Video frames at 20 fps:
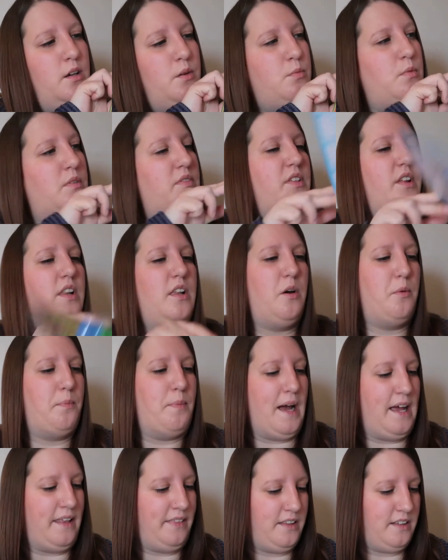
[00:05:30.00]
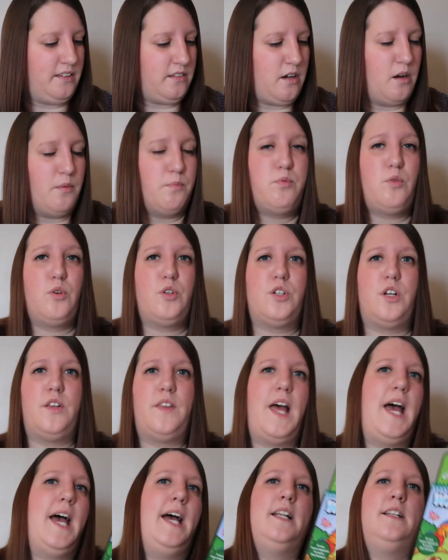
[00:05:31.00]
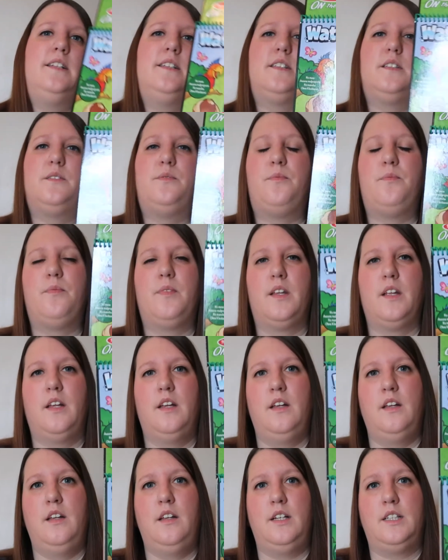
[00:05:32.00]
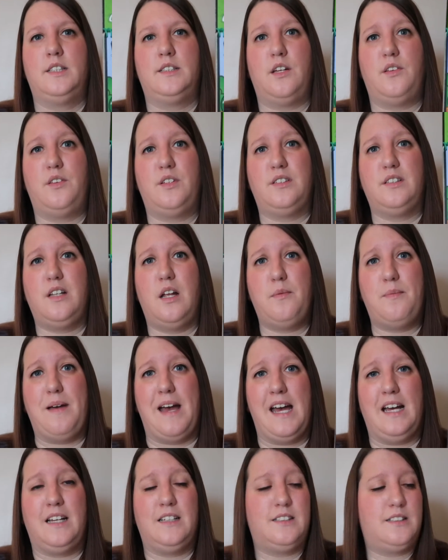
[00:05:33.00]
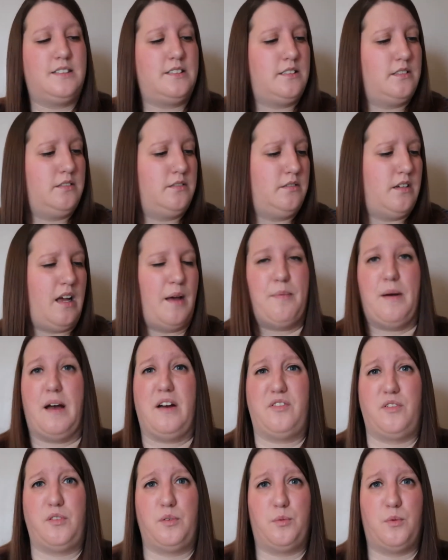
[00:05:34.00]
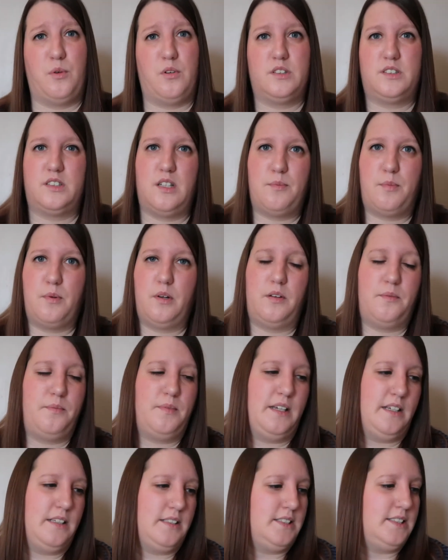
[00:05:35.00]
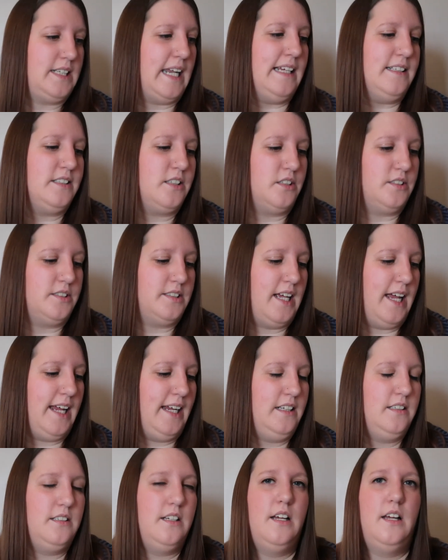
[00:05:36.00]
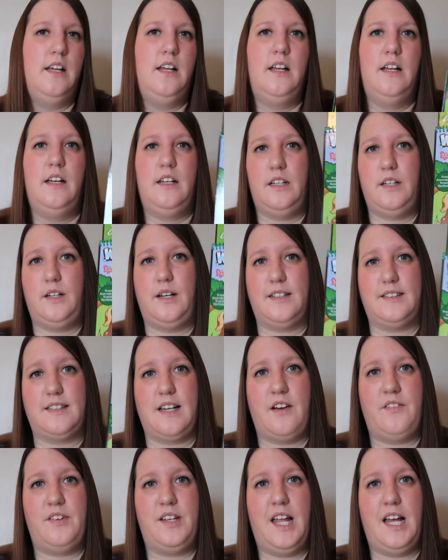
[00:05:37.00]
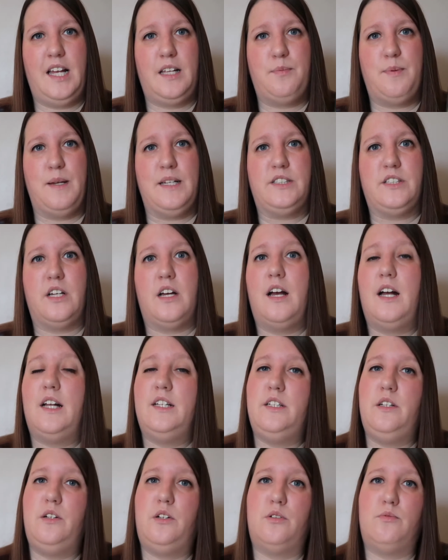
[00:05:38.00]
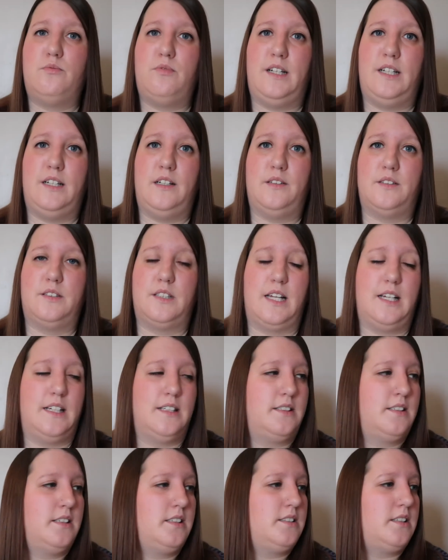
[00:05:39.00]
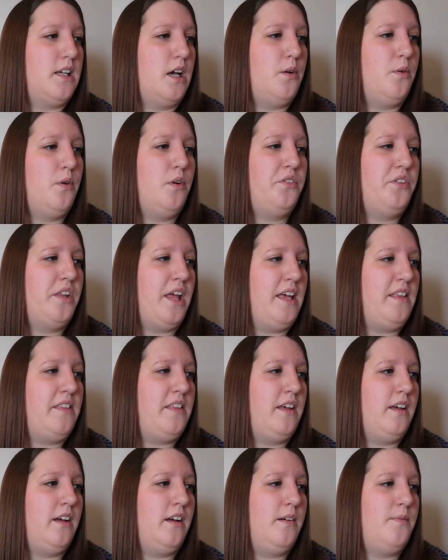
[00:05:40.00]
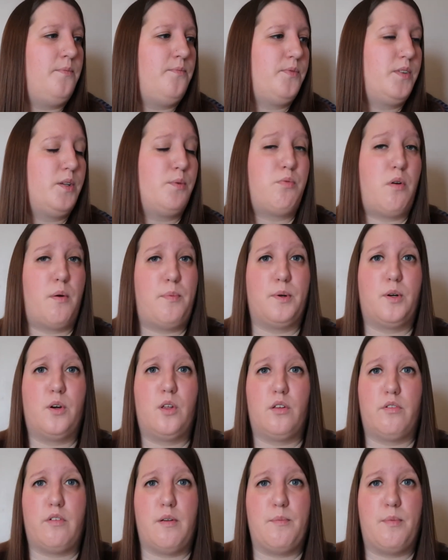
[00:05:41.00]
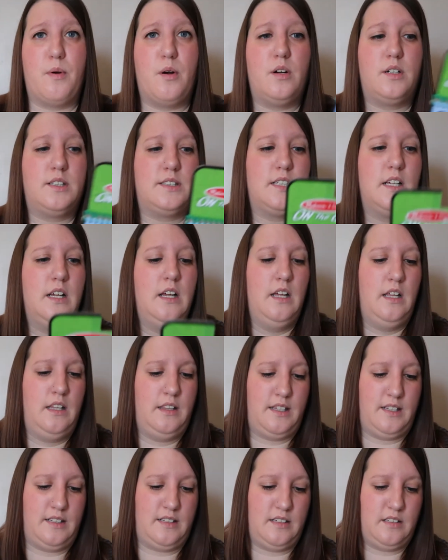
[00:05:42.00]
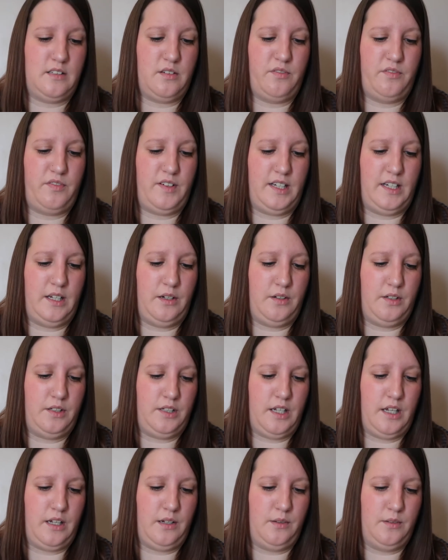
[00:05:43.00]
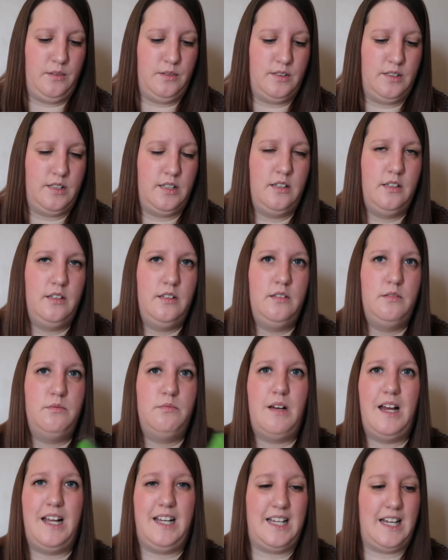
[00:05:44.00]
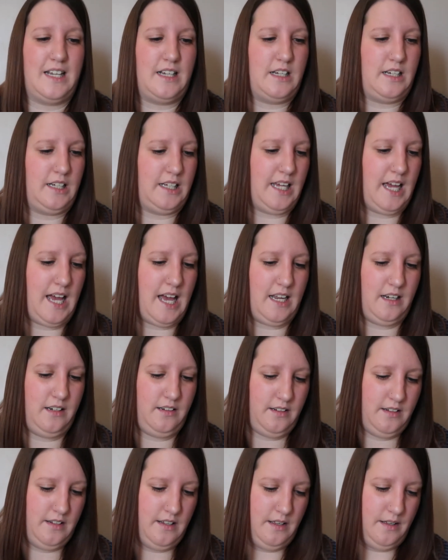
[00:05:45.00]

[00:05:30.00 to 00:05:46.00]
with the little pen that's got a brush on the end. So there's no mess apart from the water, but it stays contained. You get to have a nice picture and you can reuse this. So unlike the proper colouring books, this is something you can use again and again.